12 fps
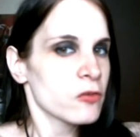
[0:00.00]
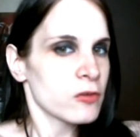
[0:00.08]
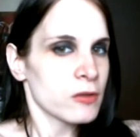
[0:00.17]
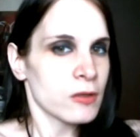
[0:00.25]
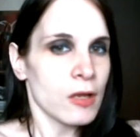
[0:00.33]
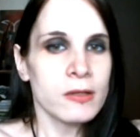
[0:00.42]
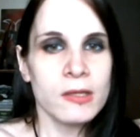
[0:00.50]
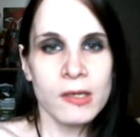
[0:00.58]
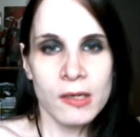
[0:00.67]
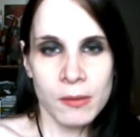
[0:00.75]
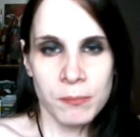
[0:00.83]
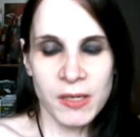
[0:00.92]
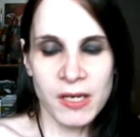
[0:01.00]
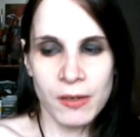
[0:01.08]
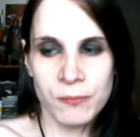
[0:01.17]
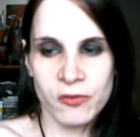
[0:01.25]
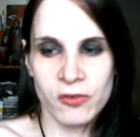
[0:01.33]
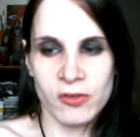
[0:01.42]
nothing
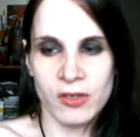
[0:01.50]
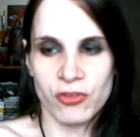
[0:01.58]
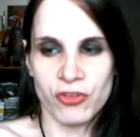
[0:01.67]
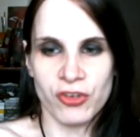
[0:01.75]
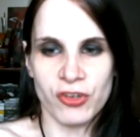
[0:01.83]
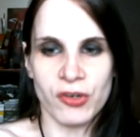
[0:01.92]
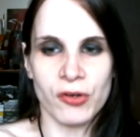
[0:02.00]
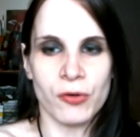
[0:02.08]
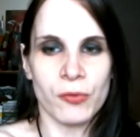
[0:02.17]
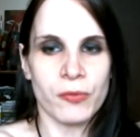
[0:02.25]
becomes an issue.